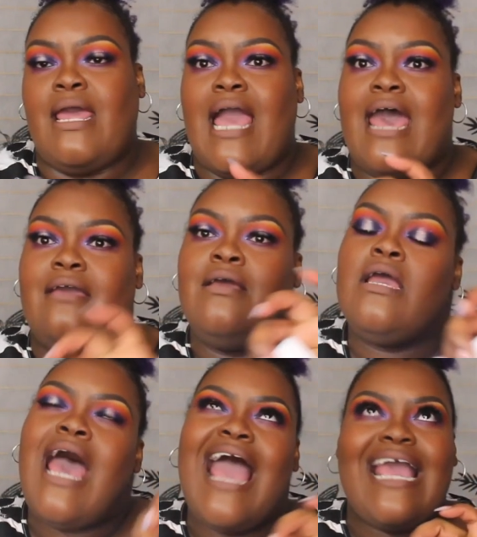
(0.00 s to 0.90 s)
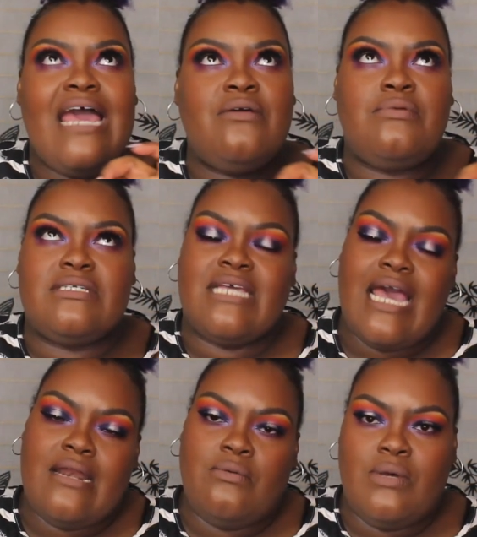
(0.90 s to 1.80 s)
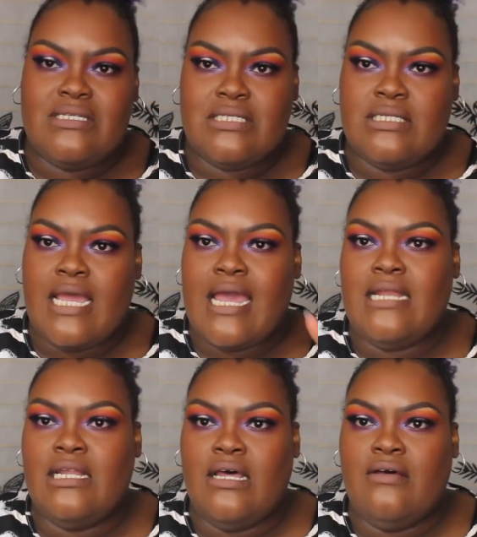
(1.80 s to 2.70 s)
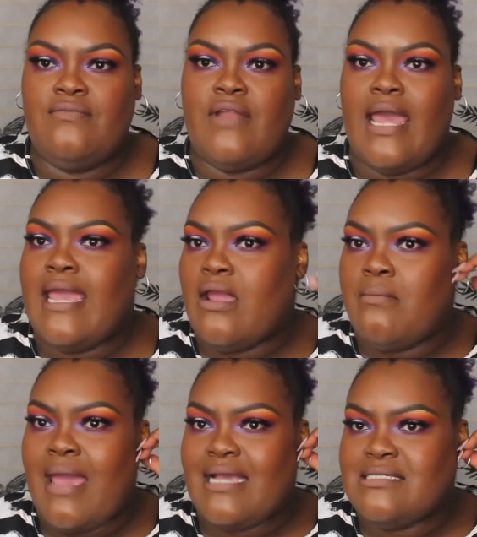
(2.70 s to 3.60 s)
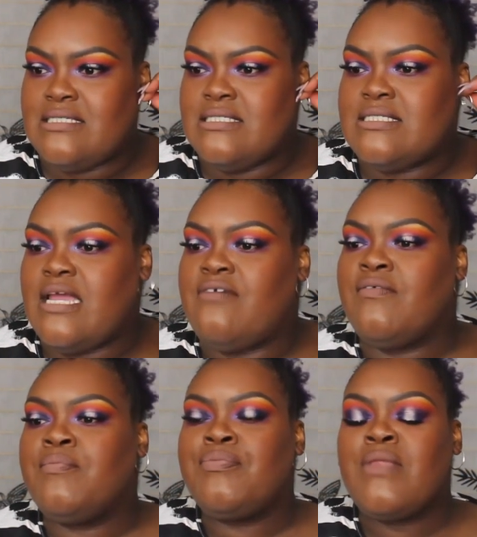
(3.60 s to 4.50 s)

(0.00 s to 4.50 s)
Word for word: Like I, I kind of wasn't, kind of wasn't. Like I love like Air Maxes and stuff.